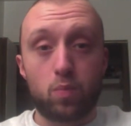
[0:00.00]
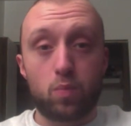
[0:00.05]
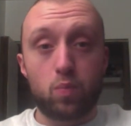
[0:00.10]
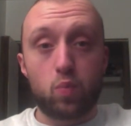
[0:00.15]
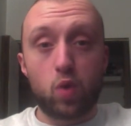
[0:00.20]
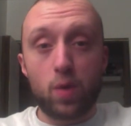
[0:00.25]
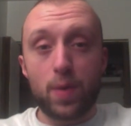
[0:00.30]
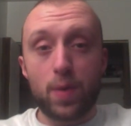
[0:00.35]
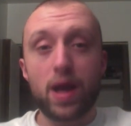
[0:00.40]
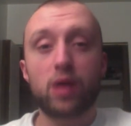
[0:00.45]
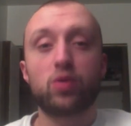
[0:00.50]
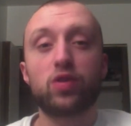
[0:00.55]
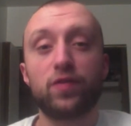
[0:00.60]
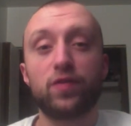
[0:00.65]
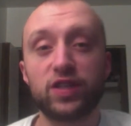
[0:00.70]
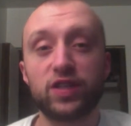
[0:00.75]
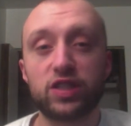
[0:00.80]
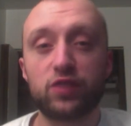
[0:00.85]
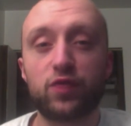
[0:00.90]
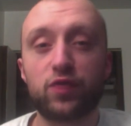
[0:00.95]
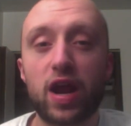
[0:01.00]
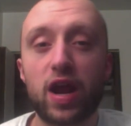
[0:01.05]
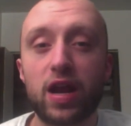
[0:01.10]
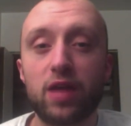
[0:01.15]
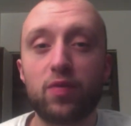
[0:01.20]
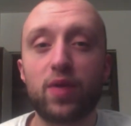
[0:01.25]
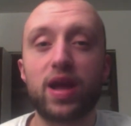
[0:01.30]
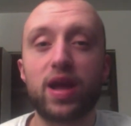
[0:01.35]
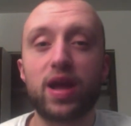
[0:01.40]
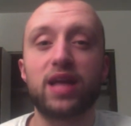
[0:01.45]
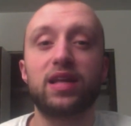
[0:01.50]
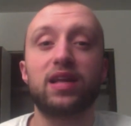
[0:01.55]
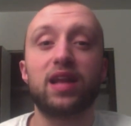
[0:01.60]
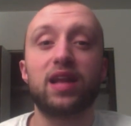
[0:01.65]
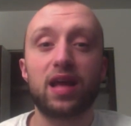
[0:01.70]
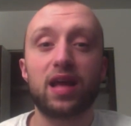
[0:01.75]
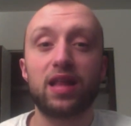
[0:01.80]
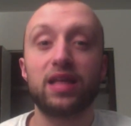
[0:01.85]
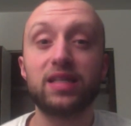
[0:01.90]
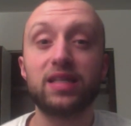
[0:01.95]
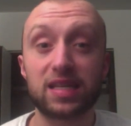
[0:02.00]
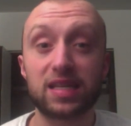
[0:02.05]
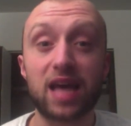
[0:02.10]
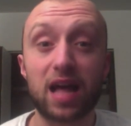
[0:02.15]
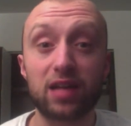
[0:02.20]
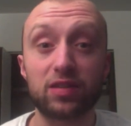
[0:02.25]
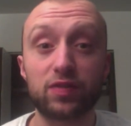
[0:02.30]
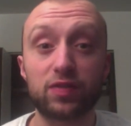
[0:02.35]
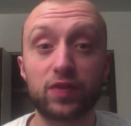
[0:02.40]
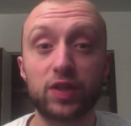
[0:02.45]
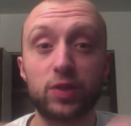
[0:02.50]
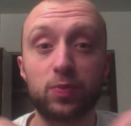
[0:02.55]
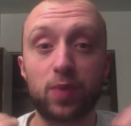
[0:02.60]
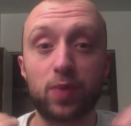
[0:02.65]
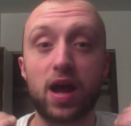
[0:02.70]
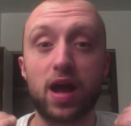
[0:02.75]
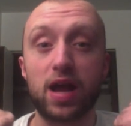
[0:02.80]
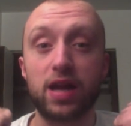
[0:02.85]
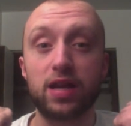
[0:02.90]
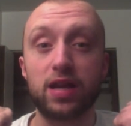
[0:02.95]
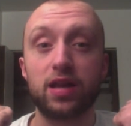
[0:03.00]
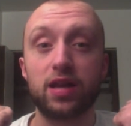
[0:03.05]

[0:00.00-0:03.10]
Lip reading: we're back with a Fish's Friday rant. This is Alex Fischbein.